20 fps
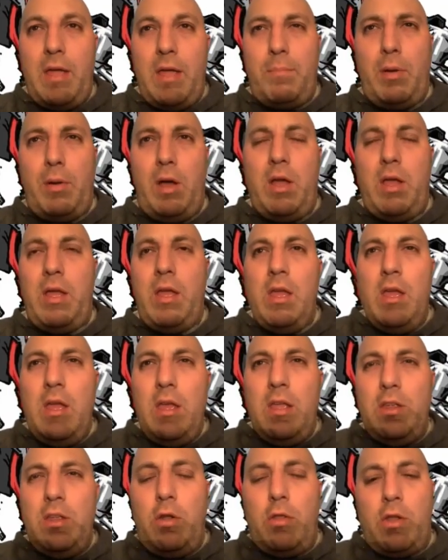But,
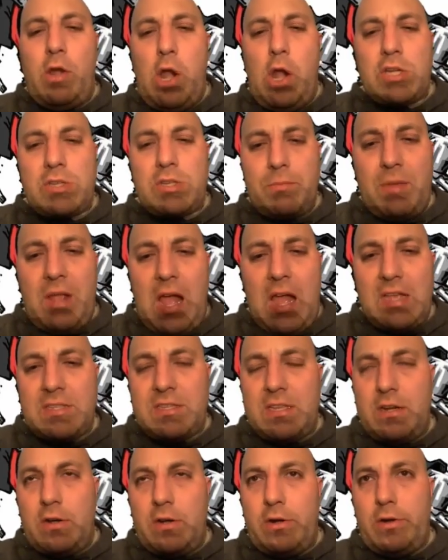there are some guys
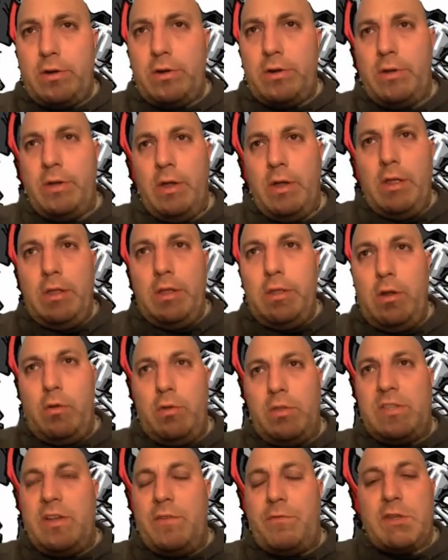that are, in
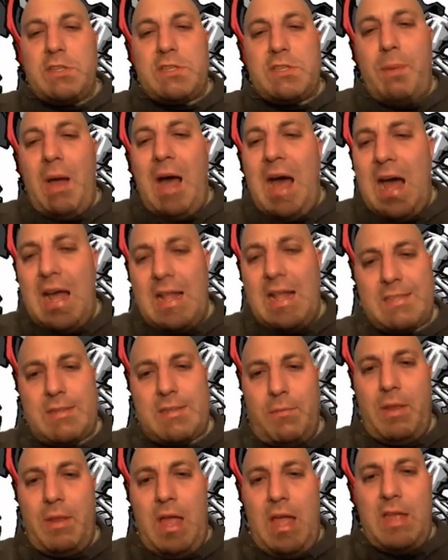different spots.
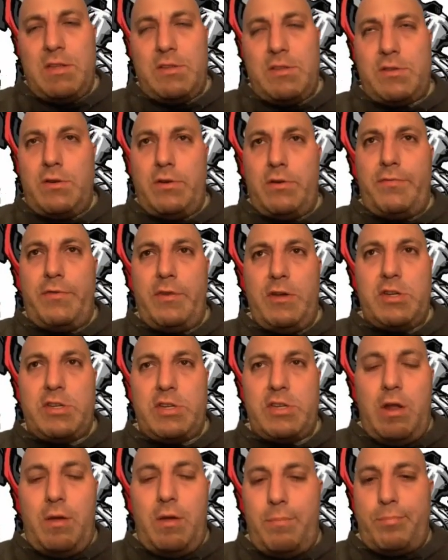Some guys are
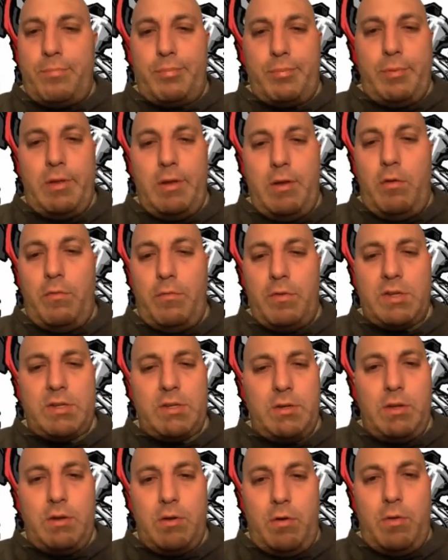finishing up and over,
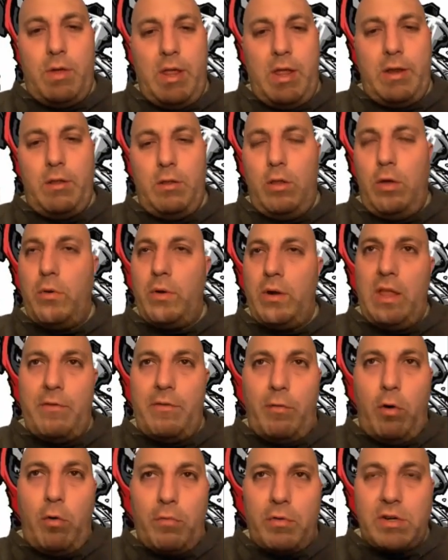at a lower
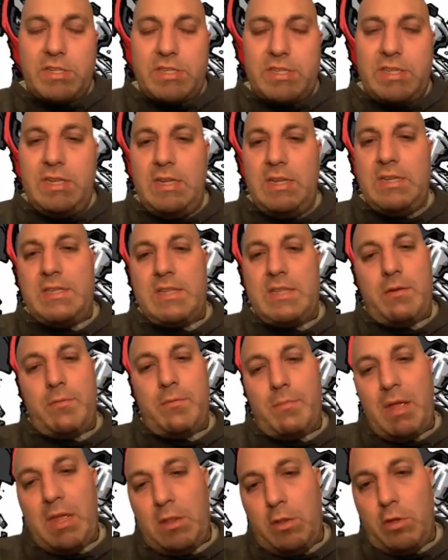level overseas that
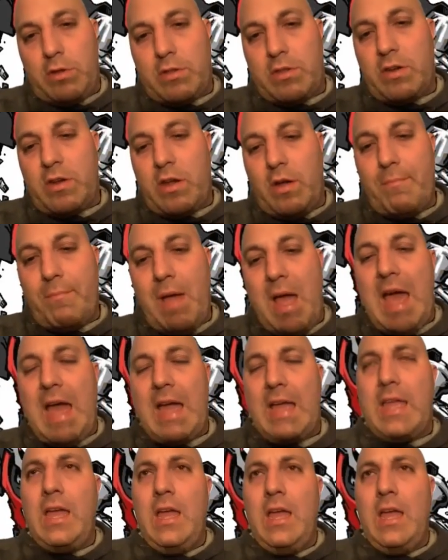may look to come back.